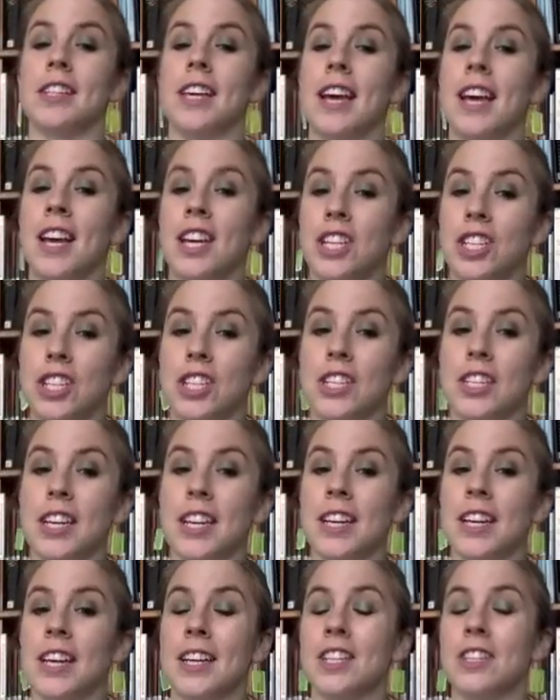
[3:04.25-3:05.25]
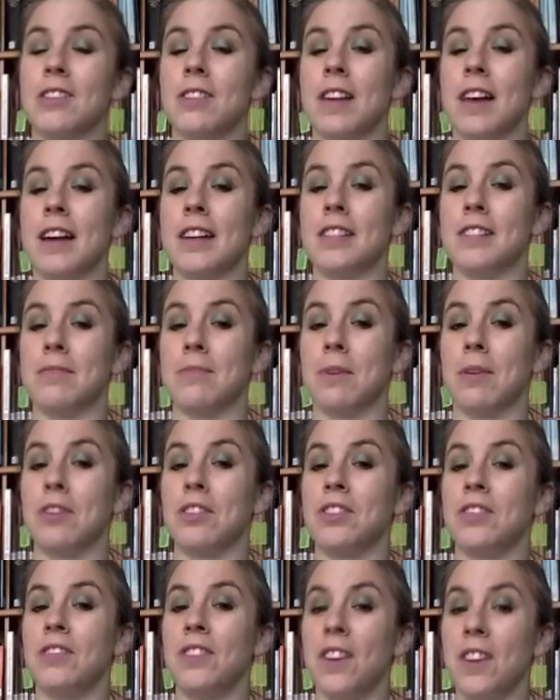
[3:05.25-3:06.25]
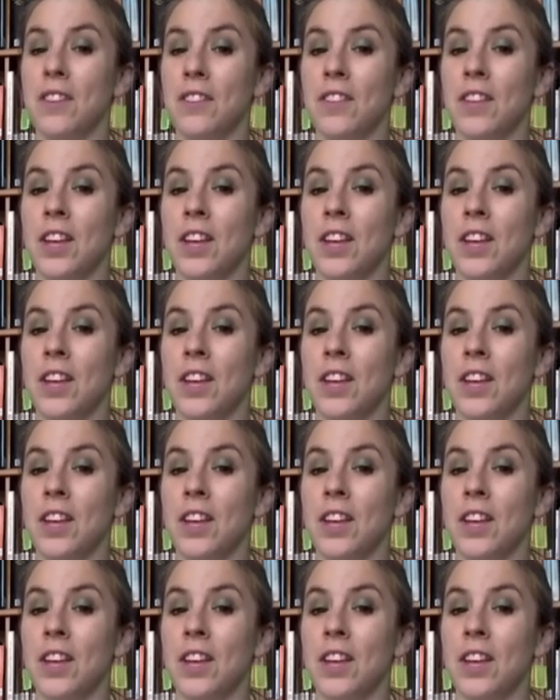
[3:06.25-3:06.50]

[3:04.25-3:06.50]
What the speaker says: agent, and as of March 5th,